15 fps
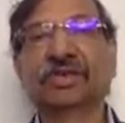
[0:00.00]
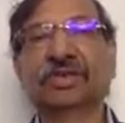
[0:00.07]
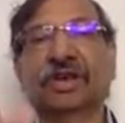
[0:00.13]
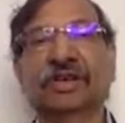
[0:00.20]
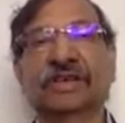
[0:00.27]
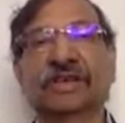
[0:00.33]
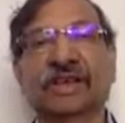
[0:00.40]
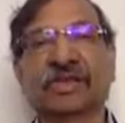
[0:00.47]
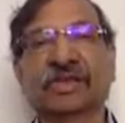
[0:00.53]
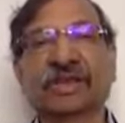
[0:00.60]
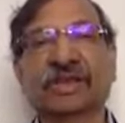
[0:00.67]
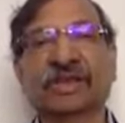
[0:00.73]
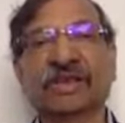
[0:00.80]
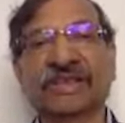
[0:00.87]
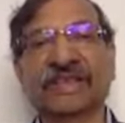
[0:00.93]

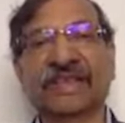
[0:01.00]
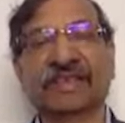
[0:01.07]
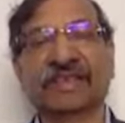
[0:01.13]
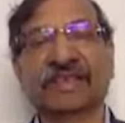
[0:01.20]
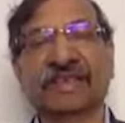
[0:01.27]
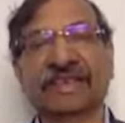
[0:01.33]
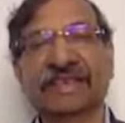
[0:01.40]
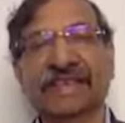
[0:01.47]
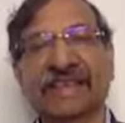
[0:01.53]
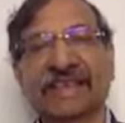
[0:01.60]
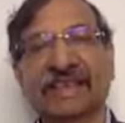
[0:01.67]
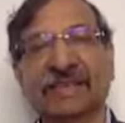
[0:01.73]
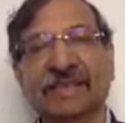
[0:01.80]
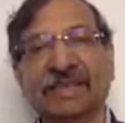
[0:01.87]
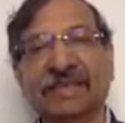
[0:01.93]
around all the 7
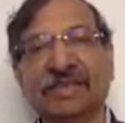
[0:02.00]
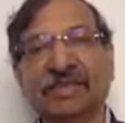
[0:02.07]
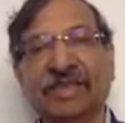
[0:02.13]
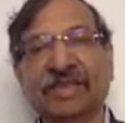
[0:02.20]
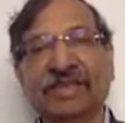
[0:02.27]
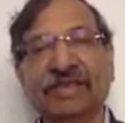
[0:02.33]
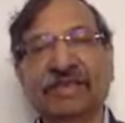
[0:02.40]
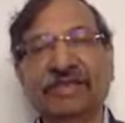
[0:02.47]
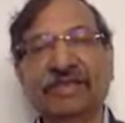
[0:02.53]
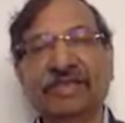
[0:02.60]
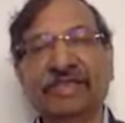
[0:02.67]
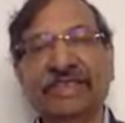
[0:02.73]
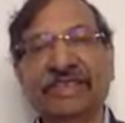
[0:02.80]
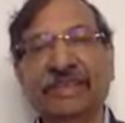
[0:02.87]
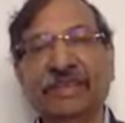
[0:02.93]
elements. So whenever we
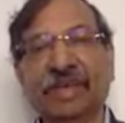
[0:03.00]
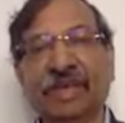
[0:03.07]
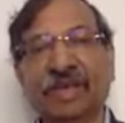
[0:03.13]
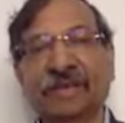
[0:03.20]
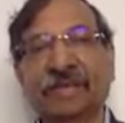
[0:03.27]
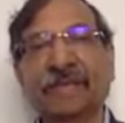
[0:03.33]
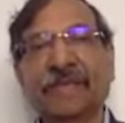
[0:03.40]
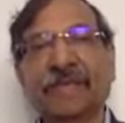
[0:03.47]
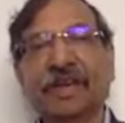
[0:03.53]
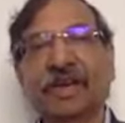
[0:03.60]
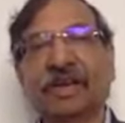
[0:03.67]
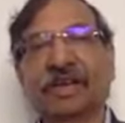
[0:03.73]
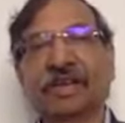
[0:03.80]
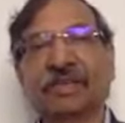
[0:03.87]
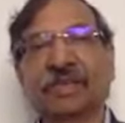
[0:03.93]
see the problem
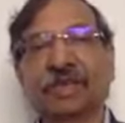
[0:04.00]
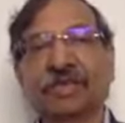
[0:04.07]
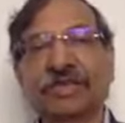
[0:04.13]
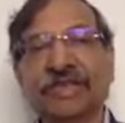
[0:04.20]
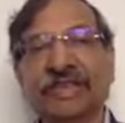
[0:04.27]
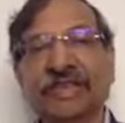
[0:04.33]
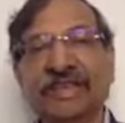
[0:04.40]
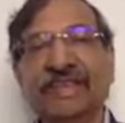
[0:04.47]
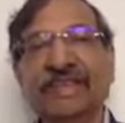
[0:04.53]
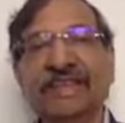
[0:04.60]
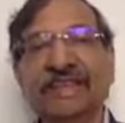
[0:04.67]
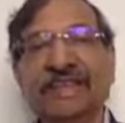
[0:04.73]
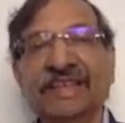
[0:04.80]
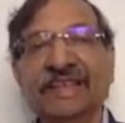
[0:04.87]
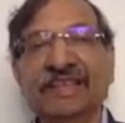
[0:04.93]
or the opportunity,
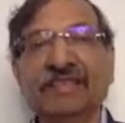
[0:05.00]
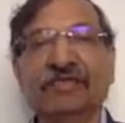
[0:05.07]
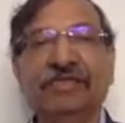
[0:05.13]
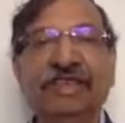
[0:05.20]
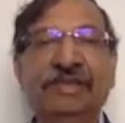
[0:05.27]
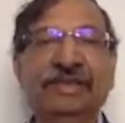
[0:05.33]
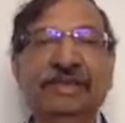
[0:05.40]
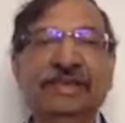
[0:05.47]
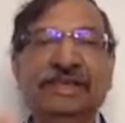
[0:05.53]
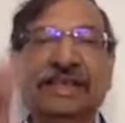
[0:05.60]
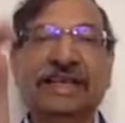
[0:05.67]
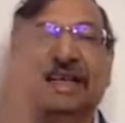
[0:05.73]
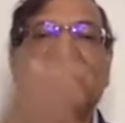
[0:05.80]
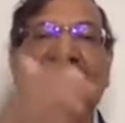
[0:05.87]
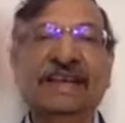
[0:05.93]
we
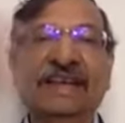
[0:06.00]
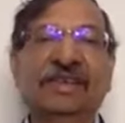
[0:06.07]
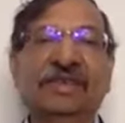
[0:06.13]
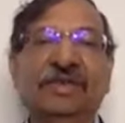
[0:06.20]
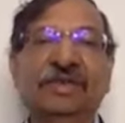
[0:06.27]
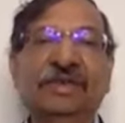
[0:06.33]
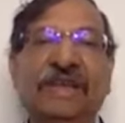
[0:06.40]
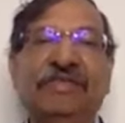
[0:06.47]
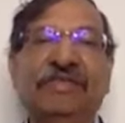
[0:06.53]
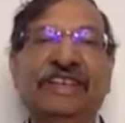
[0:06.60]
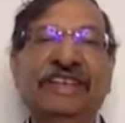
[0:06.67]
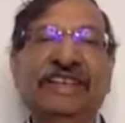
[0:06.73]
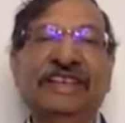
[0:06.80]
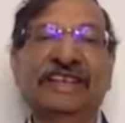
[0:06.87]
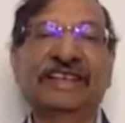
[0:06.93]
align to
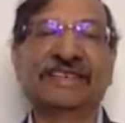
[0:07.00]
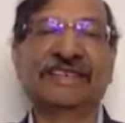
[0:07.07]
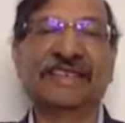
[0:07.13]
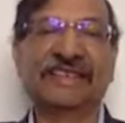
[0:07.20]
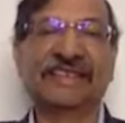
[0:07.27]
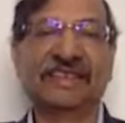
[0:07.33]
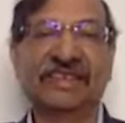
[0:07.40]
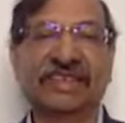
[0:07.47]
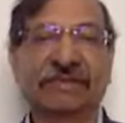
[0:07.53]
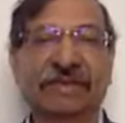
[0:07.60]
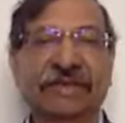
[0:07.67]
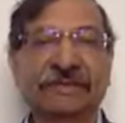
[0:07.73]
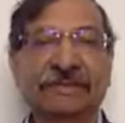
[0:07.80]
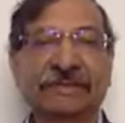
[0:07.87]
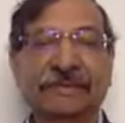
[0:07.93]
affinity cluster in each one
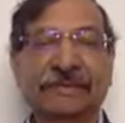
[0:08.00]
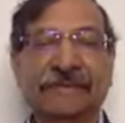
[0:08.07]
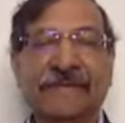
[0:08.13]
of them.